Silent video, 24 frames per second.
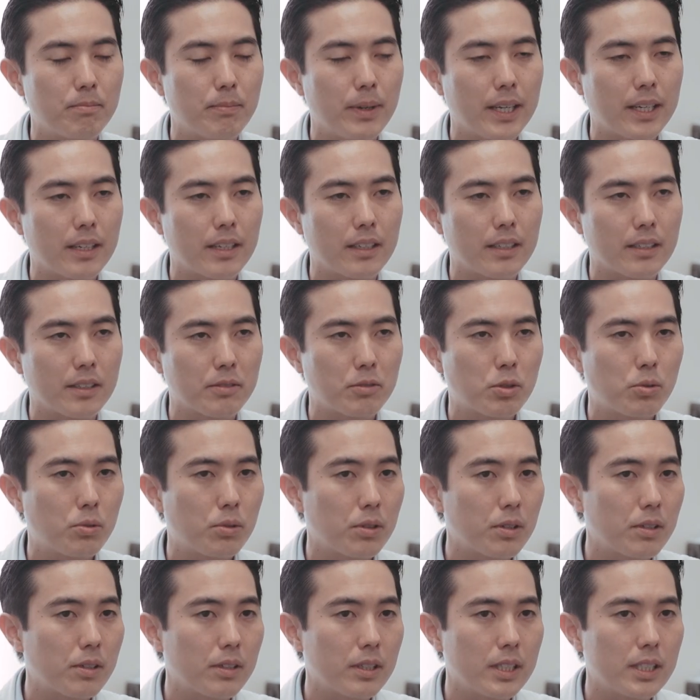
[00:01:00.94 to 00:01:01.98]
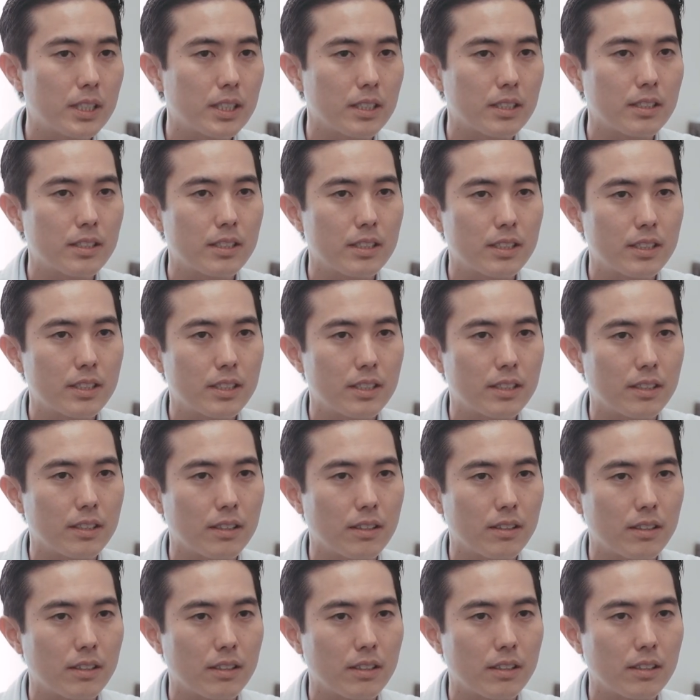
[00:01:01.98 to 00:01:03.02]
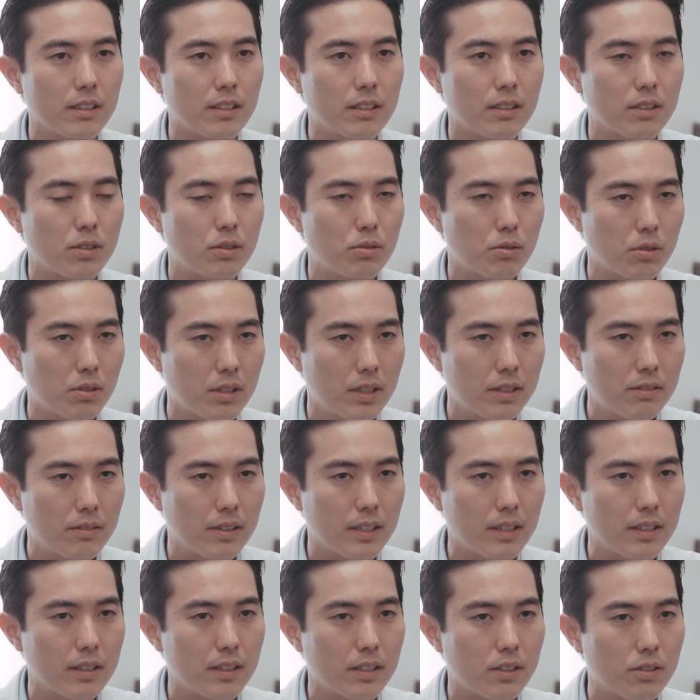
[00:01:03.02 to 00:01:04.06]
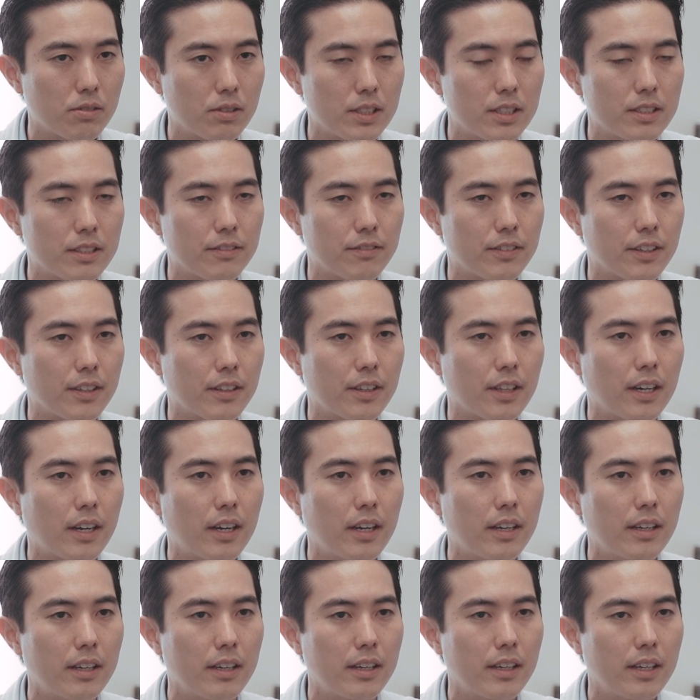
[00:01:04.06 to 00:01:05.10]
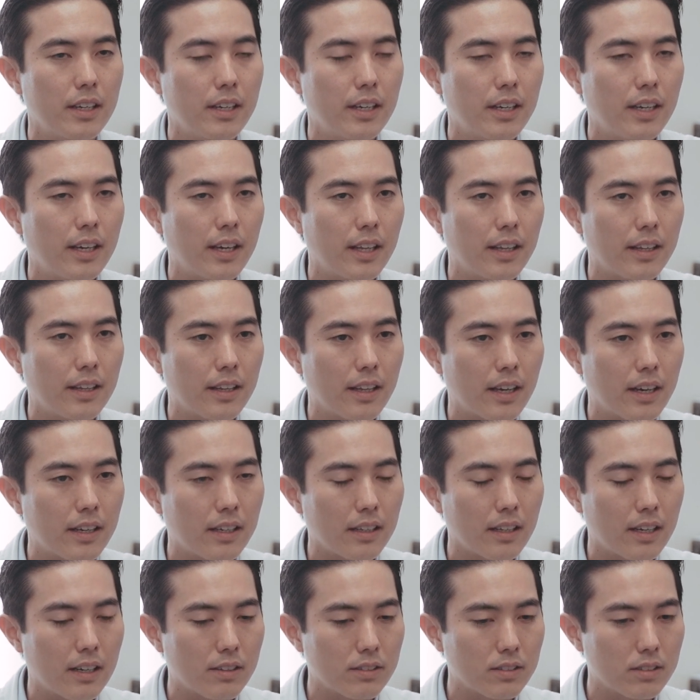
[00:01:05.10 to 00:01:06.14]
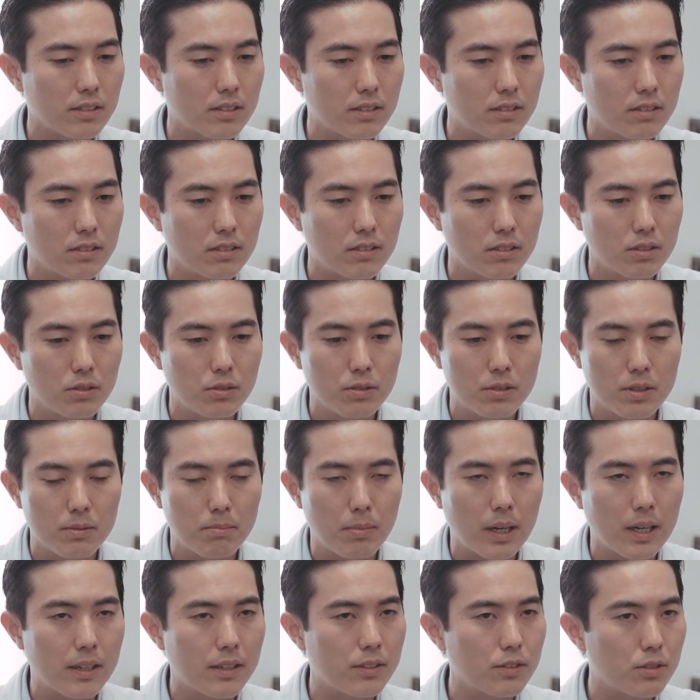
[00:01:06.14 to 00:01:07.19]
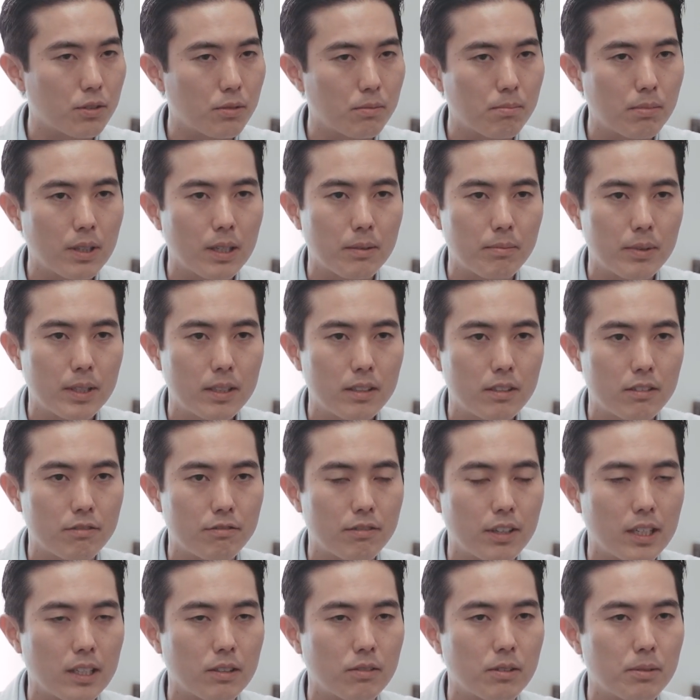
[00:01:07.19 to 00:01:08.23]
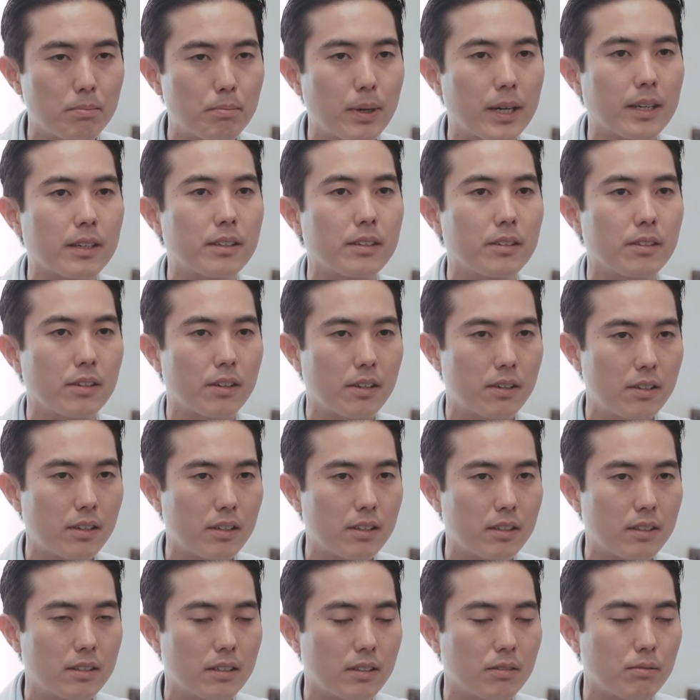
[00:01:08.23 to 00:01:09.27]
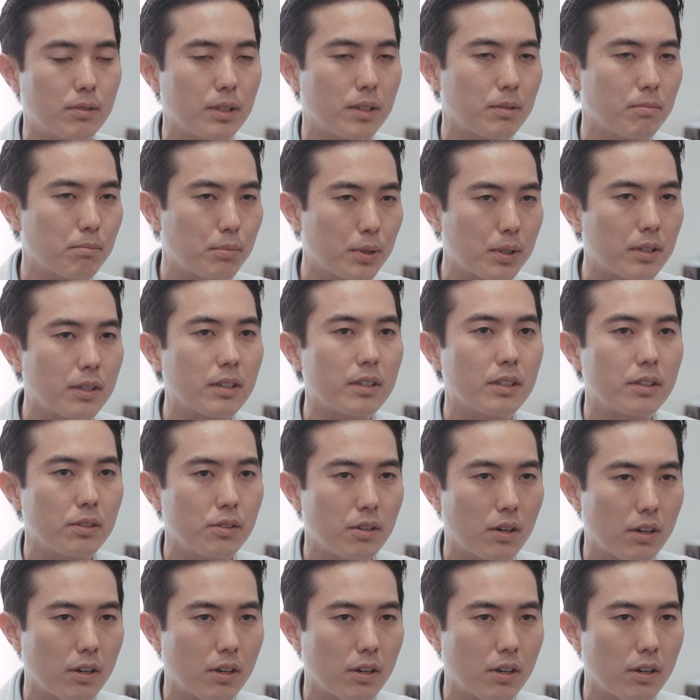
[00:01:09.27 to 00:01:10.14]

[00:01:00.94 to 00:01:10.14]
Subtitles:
Make a 1/4-inch incision in the groin, right at the crease of the thigh, and that allows us to use the body's own plumbing to follow it back to the heart, and we can put in a new